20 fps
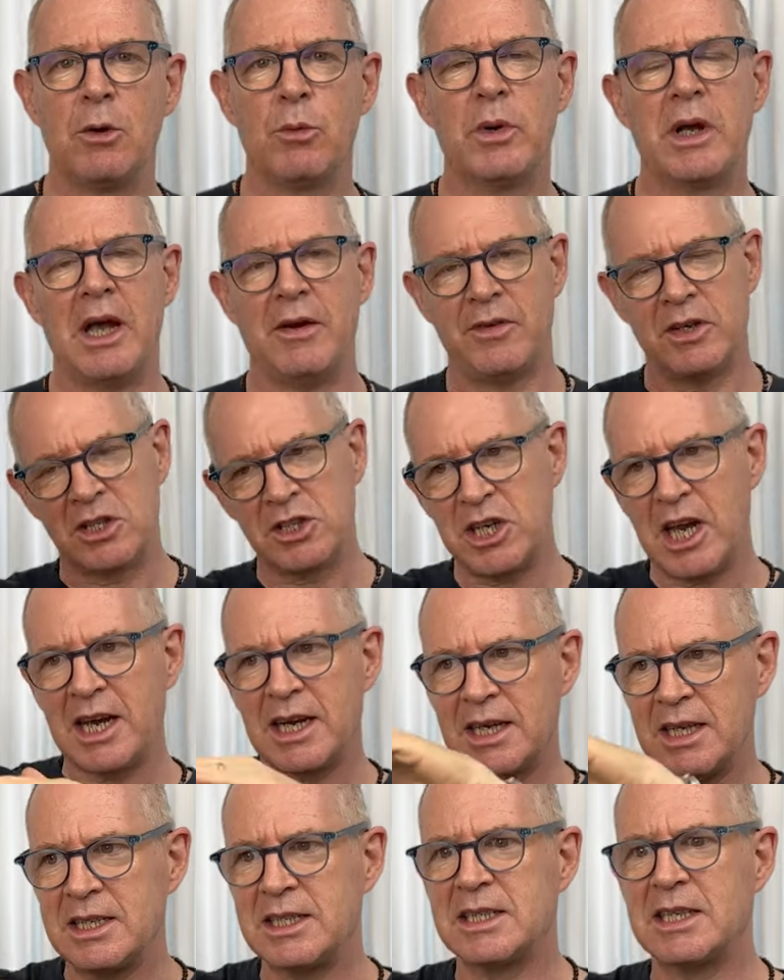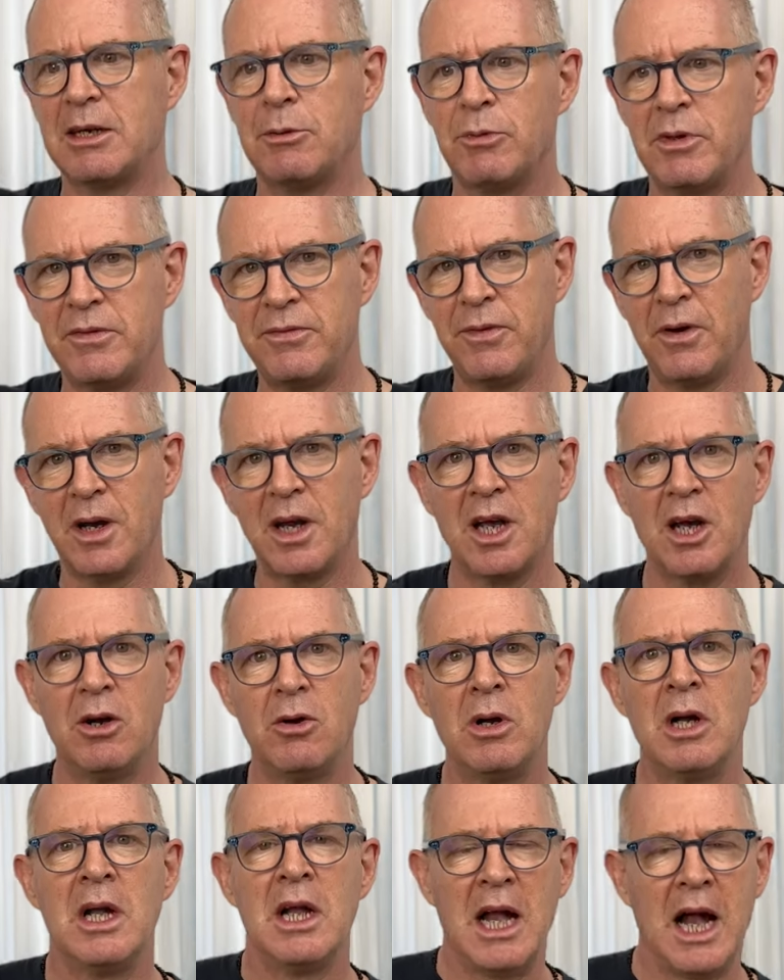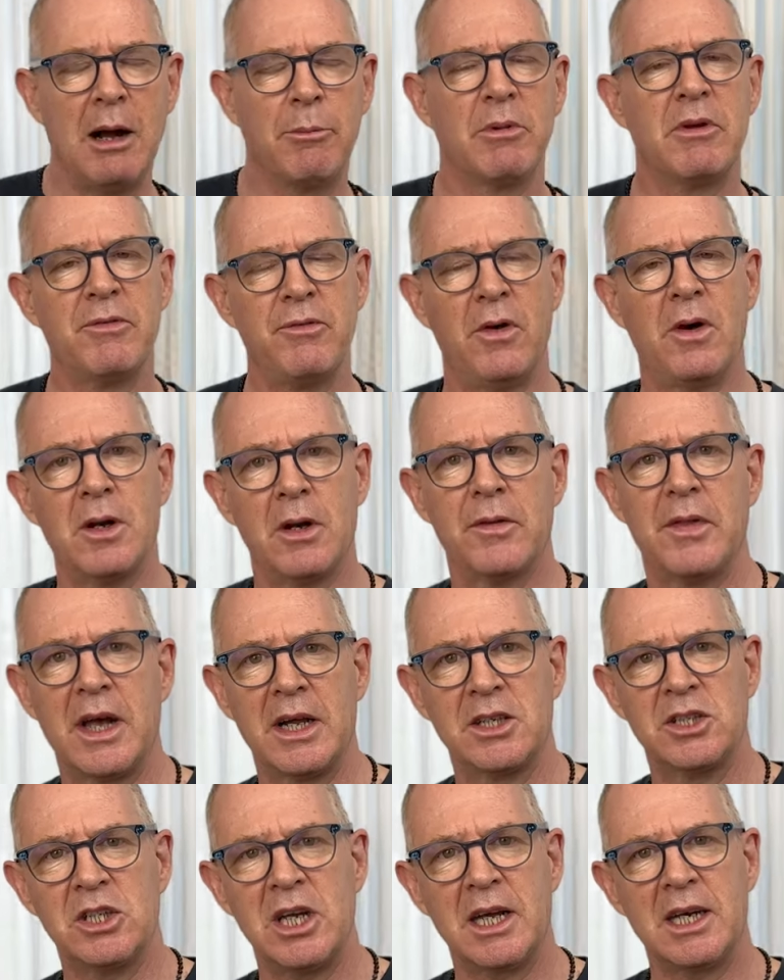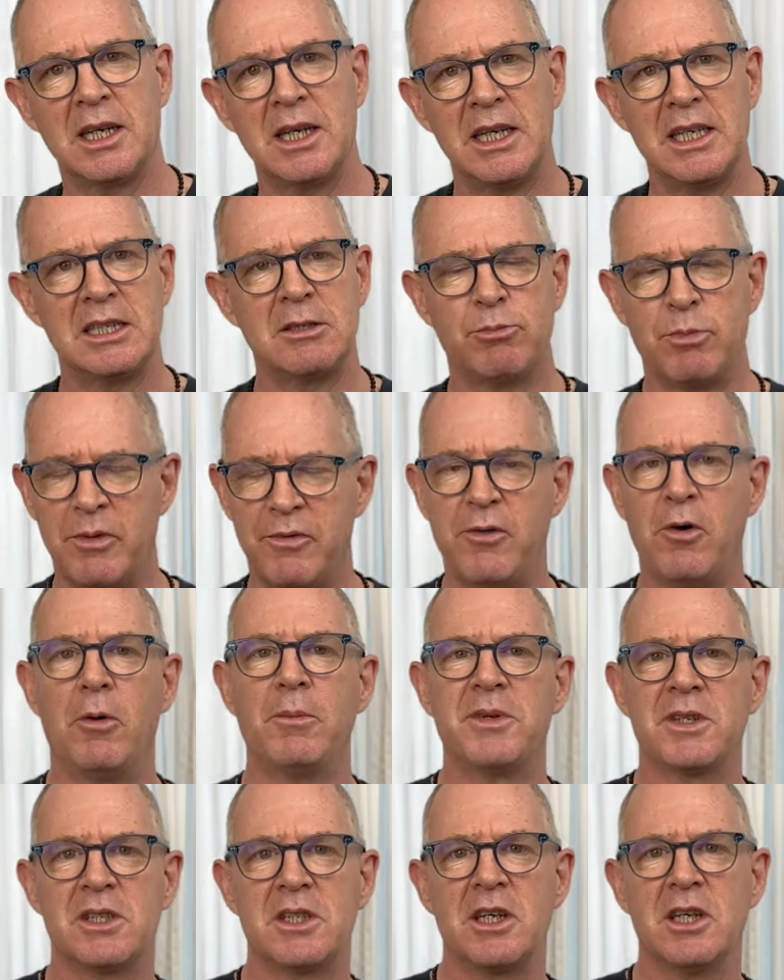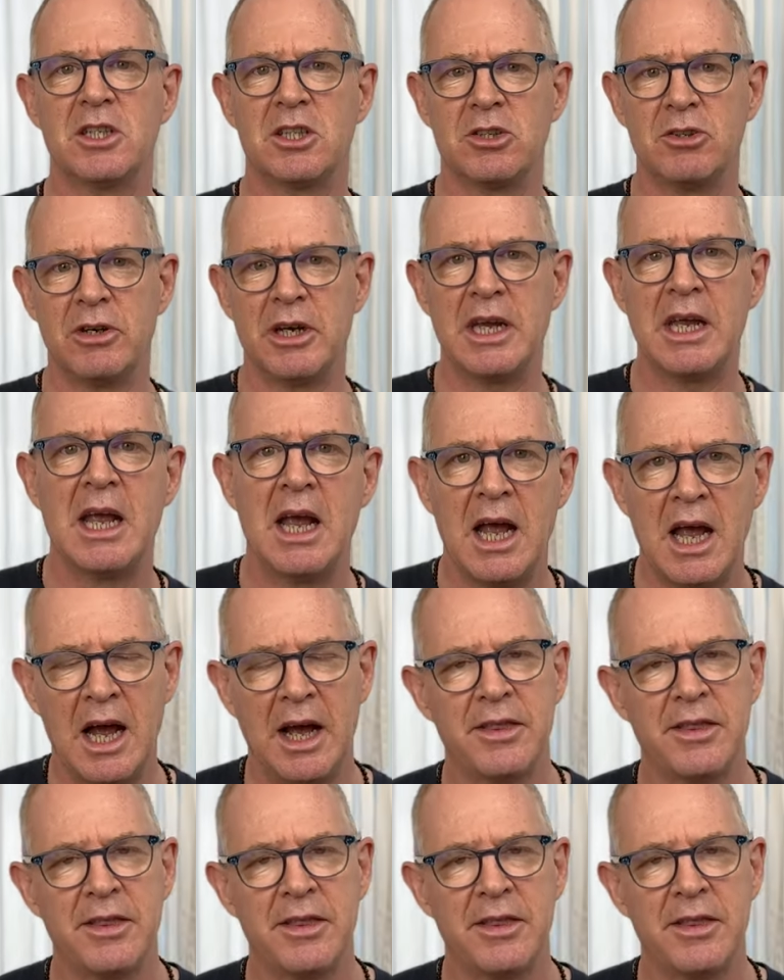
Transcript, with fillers: we have a checklist that we follow, and we follow that checklist, perform the surgery,